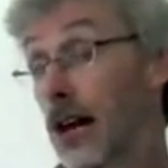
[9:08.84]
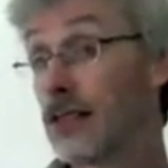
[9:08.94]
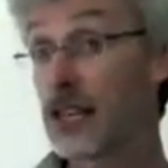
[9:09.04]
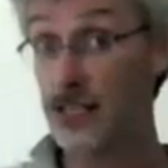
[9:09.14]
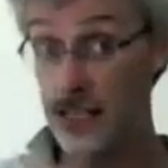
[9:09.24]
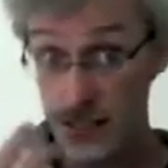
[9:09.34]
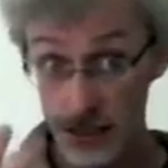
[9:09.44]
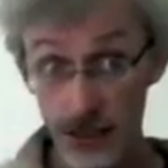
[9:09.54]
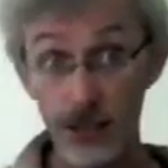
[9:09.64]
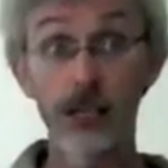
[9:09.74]
And this
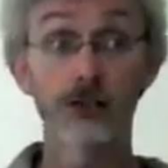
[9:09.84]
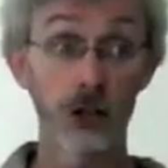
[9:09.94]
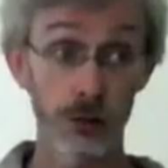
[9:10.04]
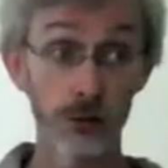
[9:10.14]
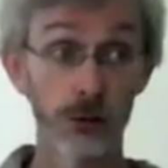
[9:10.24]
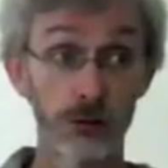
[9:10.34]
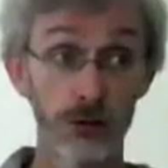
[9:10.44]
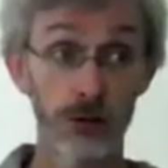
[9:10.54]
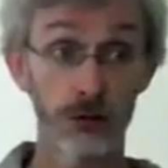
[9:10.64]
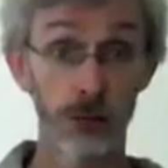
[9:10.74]
gives us problems
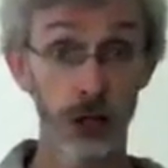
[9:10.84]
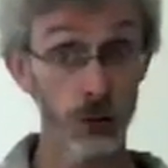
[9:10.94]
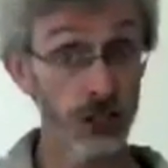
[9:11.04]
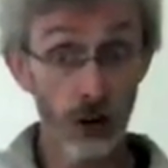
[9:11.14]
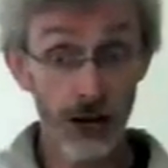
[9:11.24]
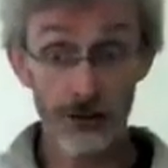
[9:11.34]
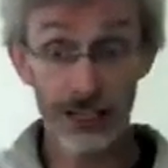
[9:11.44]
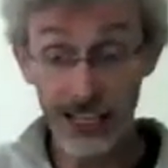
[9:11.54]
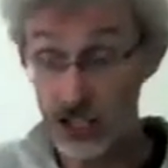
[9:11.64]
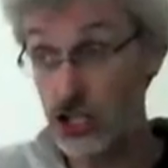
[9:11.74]
because we don't have
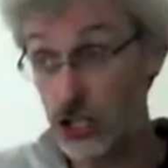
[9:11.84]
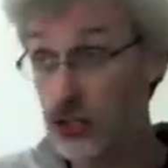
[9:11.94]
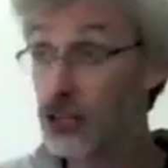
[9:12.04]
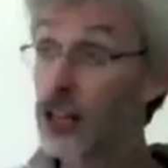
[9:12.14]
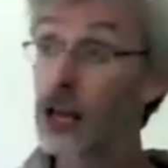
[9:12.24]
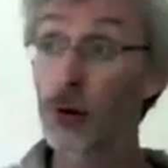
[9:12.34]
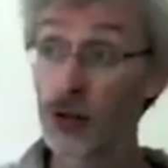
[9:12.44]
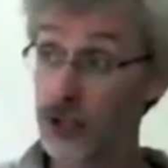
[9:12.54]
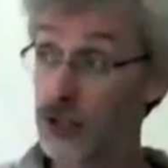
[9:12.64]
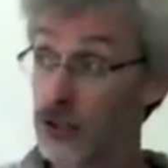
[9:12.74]
the antigens to their
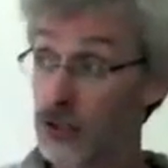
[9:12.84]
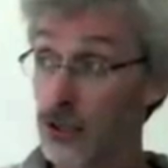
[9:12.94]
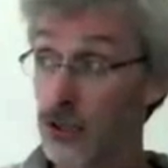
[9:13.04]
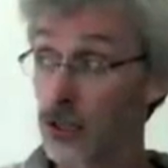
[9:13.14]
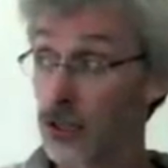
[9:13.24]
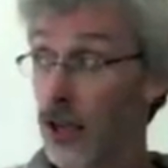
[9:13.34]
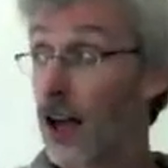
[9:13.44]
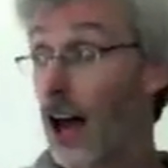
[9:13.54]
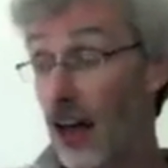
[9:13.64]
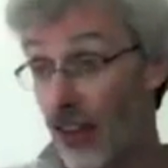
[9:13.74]
poisons.
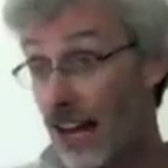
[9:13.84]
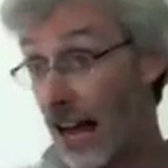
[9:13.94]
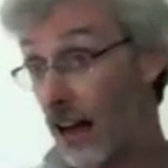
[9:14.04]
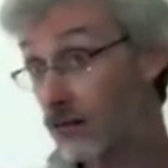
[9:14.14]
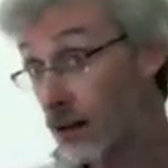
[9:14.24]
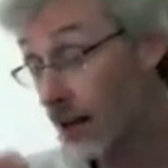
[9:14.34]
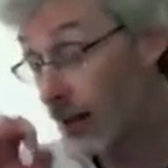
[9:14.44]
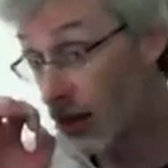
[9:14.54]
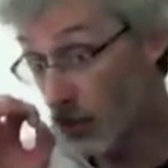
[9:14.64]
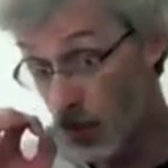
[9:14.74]
And they have
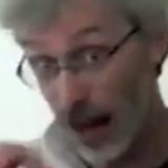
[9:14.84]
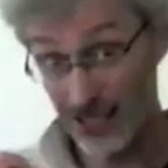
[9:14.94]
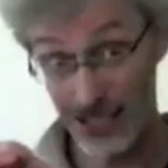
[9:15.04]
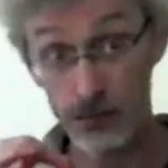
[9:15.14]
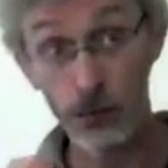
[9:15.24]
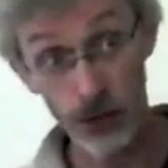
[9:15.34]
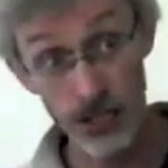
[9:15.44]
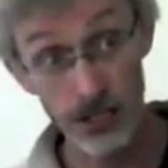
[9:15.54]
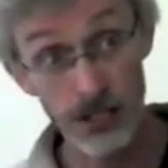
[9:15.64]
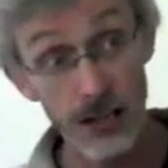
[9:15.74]
the best
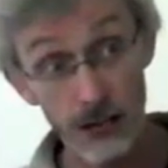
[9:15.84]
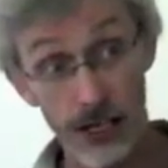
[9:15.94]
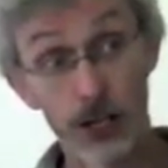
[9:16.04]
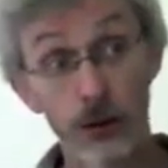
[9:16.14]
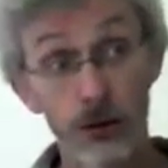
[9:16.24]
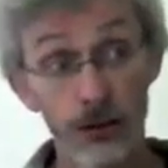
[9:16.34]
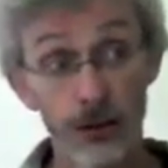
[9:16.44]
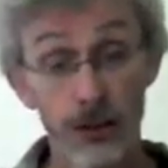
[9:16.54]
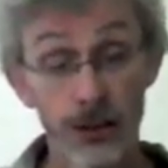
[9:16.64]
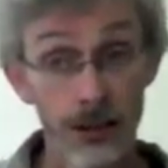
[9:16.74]
poisons available.
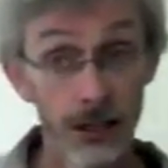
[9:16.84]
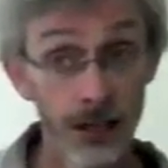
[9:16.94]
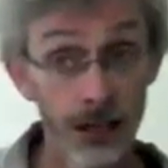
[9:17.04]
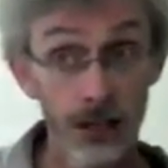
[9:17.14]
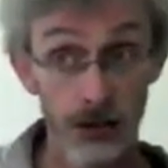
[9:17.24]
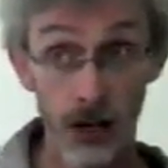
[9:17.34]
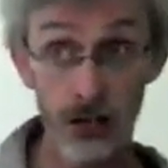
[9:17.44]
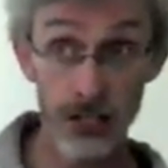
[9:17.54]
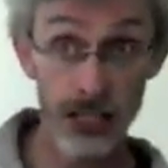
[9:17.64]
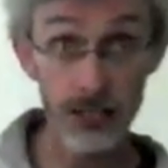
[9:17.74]

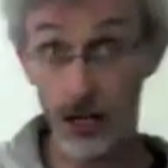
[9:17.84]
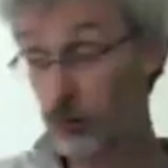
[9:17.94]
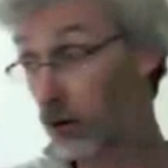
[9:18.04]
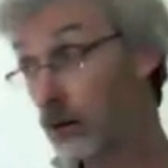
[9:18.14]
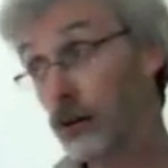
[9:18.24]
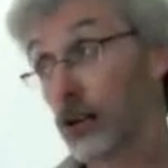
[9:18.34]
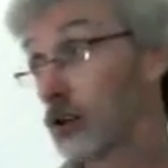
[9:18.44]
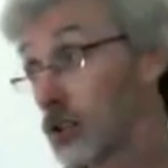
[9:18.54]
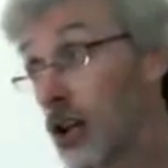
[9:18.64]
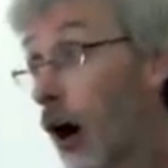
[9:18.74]
Grass seeds are prolific
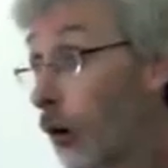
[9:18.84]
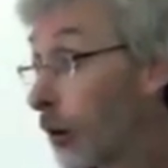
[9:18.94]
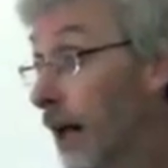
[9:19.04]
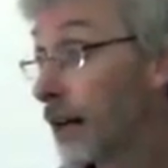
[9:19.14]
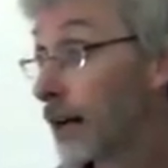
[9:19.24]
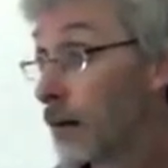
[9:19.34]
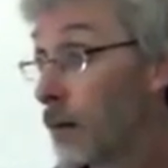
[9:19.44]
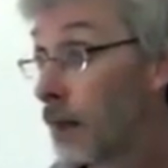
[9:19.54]
across the whole planet.